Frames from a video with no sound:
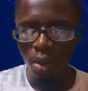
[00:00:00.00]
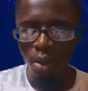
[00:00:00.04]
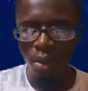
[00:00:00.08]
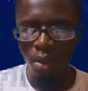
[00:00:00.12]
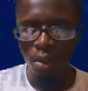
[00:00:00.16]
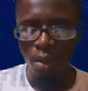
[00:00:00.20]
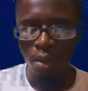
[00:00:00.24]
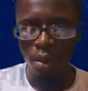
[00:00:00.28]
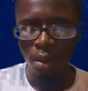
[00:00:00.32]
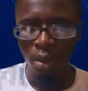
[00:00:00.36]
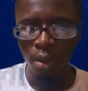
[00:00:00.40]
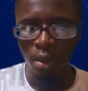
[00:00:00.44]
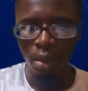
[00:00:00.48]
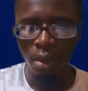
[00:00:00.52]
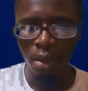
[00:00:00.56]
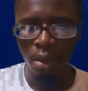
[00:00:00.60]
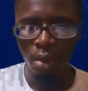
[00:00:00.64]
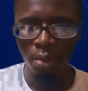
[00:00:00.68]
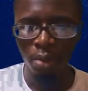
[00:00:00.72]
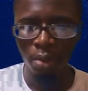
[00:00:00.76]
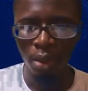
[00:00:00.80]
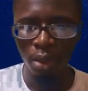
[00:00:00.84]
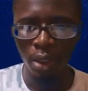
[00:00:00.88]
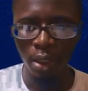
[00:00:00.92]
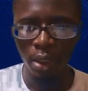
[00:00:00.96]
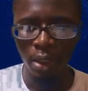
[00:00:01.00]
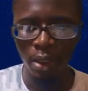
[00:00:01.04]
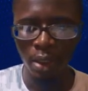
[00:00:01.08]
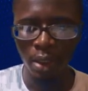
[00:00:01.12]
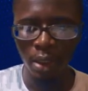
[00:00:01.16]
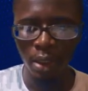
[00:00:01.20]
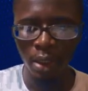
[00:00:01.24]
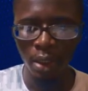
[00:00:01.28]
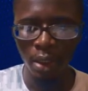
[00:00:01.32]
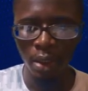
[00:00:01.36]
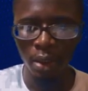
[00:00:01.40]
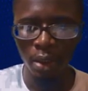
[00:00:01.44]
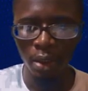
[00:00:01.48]
So this is the same thing as
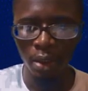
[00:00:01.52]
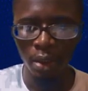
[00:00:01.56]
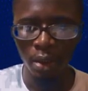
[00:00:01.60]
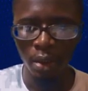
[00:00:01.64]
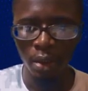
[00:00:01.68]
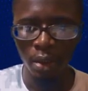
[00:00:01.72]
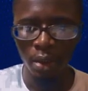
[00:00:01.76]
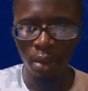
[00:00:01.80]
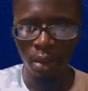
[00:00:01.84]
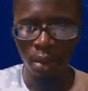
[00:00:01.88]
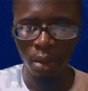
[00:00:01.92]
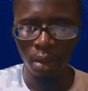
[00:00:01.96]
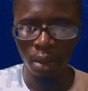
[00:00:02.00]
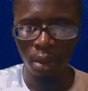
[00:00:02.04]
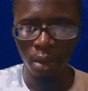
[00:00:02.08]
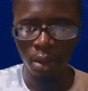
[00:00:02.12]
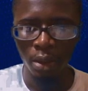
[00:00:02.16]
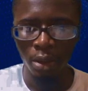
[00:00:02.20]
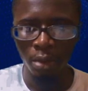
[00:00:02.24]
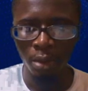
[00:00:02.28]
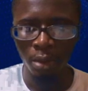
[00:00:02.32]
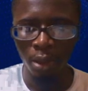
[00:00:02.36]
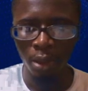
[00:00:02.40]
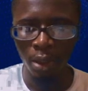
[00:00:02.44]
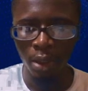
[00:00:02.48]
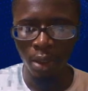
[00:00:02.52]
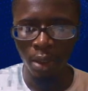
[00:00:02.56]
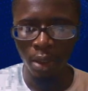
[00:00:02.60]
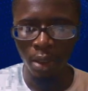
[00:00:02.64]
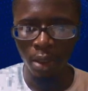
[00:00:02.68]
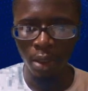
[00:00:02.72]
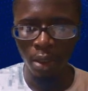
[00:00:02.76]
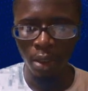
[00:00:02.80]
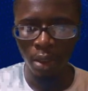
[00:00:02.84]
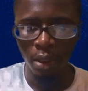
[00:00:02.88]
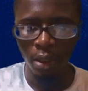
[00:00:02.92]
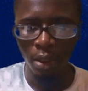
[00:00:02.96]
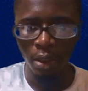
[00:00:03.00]
saying 3 raised to the power
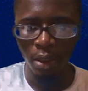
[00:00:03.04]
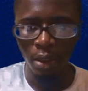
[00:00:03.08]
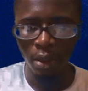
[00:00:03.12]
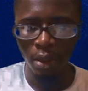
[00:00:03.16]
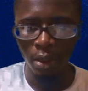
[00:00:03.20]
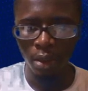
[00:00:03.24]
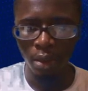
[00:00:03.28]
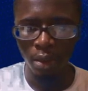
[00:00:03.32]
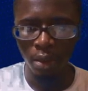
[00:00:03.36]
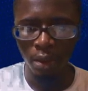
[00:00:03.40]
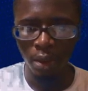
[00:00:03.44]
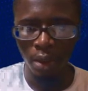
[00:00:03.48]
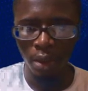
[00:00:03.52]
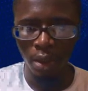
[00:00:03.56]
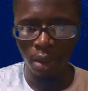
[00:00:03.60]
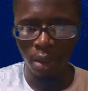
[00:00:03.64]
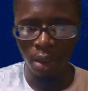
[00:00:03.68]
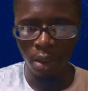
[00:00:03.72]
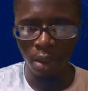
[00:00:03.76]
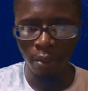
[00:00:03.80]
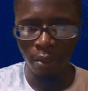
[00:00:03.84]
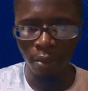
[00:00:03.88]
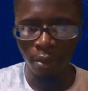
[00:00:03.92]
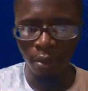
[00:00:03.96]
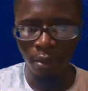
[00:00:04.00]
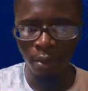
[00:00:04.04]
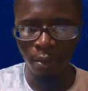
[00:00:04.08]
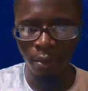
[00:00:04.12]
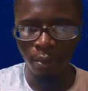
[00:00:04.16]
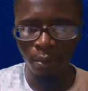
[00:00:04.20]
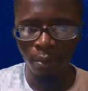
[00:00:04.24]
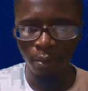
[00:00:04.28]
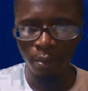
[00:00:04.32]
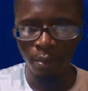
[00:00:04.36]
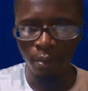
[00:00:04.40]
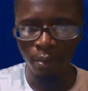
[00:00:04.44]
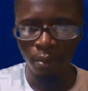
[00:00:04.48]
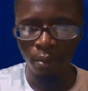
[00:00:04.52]
3 is 27,
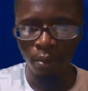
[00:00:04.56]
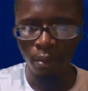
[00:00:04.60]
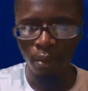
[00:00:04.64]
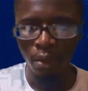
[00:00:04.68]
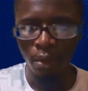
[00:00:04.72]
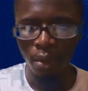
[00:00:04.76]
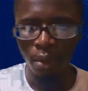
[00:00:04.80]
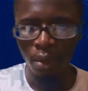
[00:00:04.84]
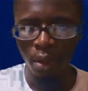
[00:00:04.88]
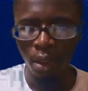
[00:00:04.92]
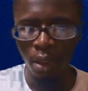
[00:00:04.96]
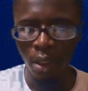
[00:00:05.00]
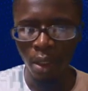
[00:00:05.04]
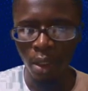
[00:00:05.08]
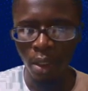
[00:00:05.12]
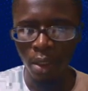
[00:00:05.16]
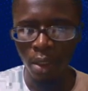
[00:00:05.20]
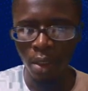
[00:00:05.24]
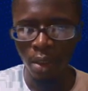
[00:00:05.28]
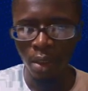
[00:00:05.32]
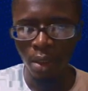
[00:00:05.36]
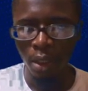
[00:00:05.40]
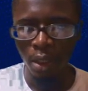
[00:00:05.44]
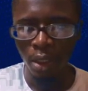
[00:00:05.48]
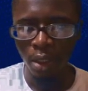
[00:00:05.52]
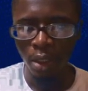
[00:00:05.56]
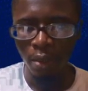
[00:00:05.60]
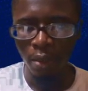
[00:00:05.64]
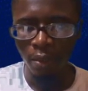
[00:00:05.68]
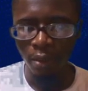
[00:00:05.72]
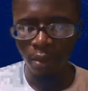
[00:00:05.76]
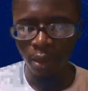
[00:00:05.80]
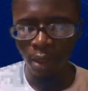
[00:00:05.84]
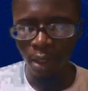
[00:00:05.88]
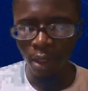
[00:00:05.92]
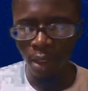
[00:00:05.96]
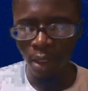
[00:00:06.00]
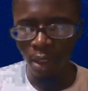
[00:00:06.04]
and as
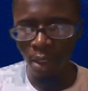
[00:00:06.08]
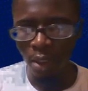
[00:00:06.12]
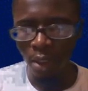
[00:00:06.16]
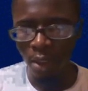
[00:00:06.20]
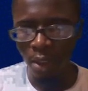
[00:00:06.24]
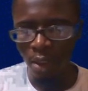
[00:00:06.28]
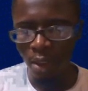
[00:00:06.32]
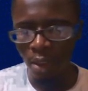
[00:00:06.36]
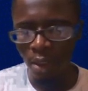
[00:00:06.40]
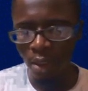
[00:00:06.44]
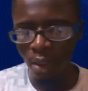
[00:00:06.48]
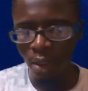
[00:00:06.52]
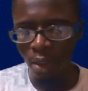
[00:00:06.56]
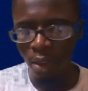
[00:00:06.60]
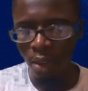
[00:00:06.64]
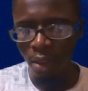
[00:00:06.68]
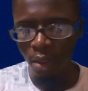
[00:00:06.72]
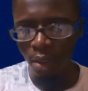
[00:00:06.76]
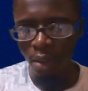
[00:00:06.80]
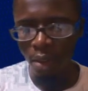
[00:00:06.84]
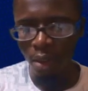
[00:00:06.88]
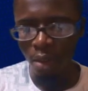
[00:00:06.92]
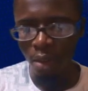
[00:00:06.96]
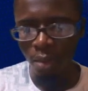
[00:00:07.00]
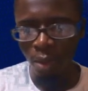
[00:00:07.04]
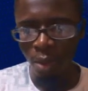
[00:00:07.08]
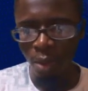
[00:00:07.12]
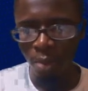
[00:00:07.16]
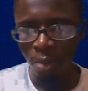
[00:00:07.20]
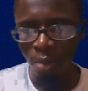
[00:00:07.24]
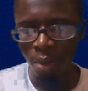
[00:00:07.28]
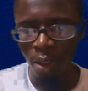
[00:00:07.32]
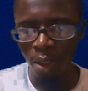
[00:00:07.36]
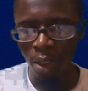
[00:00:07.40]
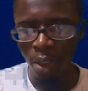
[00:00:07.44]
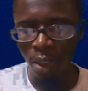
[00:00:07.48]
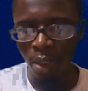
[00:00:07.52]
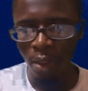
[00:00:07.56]
for this,
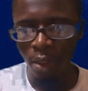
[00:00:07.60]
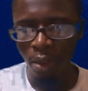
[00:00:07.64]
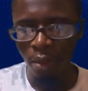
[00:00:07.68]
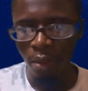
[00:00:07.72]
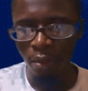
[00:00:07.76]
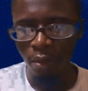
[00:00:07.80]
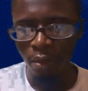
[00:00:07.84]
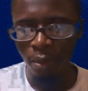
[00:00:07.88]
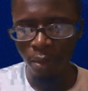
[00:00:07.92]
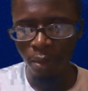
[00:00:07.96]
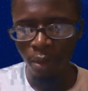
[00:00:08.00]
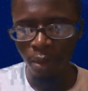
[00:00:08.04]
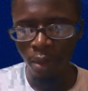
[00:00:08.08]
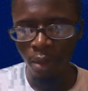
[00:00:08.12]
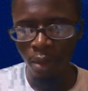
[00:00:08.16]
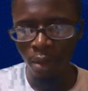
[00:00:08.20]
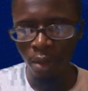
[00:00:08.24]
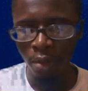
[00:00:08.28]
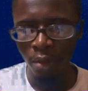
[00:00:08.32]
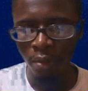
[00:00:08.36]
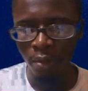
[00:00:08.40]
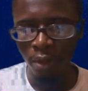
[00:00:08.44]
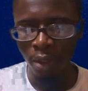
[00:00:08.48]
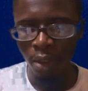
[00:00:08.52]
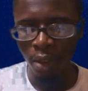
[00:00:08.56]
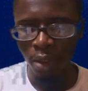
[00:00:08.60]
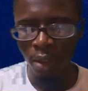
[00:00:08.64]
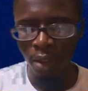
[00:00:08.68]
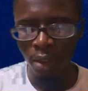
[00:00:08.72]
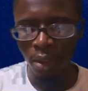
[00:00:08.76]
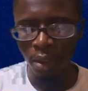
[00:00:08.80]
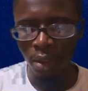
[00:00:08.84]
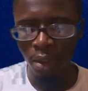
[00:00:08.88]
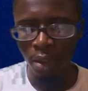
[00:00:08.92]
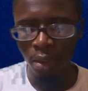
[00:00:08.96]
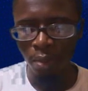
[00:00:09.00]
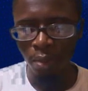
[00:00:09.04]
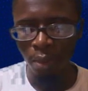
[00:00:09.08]
remember, from the laws of
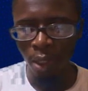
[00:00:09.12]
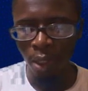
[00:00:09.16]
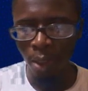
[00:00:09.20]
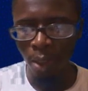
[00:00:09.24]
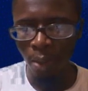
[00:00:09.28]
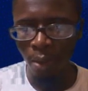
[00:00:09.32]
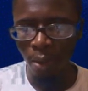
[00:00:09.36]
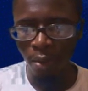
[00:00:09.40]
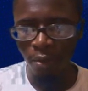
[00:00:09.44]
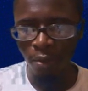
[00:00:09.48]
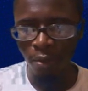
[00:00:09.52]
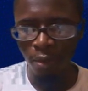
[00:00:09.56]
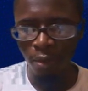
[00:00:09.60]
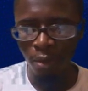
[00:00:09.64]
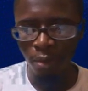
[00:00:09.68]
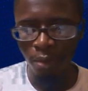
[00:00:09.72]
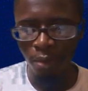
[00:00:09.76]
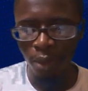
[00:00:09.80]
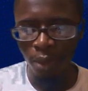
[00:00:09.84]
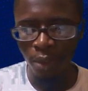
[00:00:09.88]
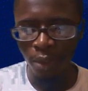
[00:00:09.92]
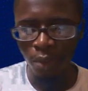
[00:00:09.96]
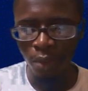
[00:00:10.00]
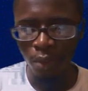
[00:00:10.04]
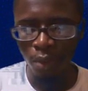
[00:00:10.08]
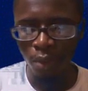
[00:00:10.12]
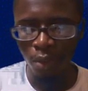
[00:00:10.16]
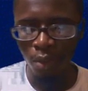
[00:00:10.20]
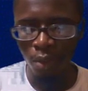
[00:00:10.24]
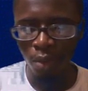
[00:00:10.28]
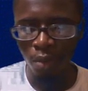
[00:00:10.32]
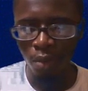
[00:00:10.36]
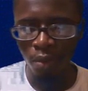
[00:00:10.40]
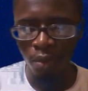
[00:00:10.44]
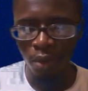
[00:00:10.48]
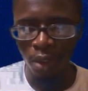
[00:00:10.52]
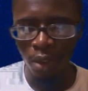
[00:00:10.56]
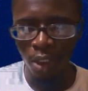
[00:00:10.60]
indices, the power form means we should
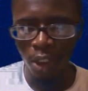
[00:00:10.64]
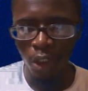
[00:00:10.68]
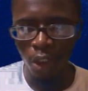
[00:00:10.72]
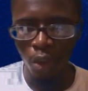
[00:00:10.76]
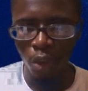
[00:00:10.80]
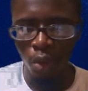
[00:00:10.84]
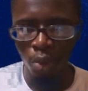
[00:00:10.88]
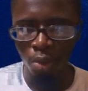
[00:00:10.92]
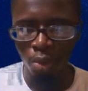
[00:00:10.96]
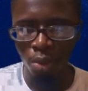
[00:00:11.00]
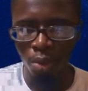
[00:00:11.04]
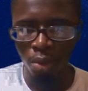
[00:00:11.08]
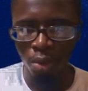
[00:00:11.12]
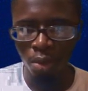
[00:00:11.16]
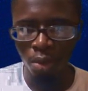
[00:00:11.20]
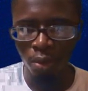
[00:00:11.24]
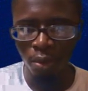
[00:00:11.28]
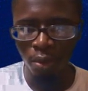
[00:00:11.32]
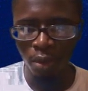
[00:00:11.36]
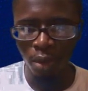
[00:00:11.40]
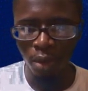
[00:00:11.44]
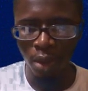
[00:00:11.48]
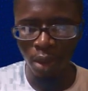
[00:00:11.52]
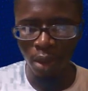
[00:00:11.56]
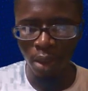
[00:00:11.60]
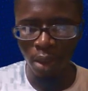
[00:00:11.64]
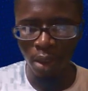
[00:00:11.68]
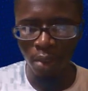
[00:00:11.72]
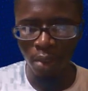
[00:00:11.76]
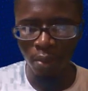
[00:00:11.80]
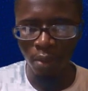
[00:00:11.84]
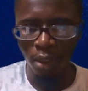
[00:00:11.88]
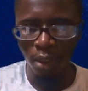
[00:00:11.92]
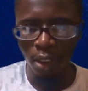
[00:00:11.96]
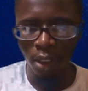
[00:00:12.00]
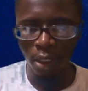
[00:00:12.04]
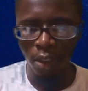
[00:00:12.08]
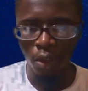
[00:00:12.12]
look for the cube root of
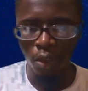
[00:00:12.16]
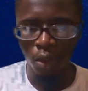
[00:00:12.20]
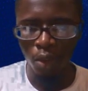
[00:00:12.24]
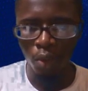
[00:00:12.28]
27 and